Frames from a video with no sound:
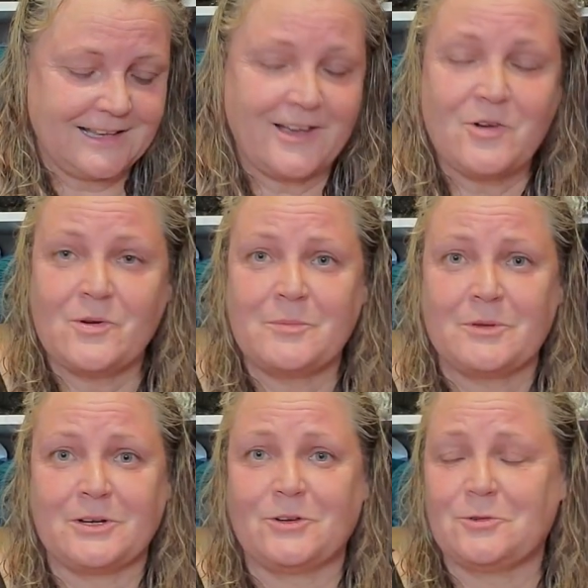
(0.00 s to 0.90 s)
Oh, I'm
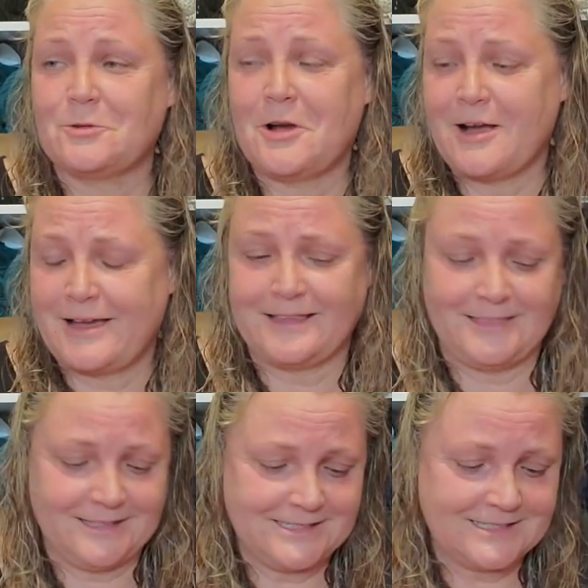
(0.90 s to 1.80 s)
going to cry.
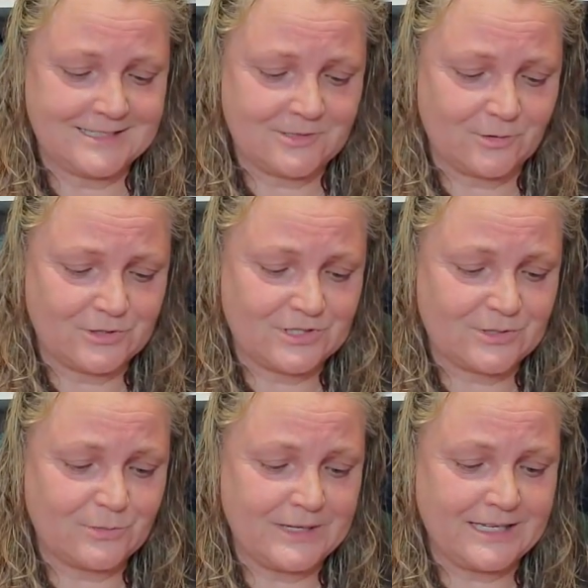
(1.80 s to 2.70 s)
This is so
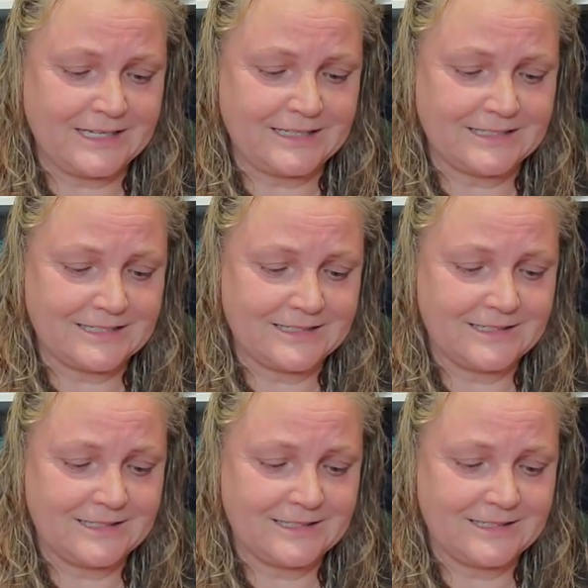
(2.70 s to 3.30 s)
sweet.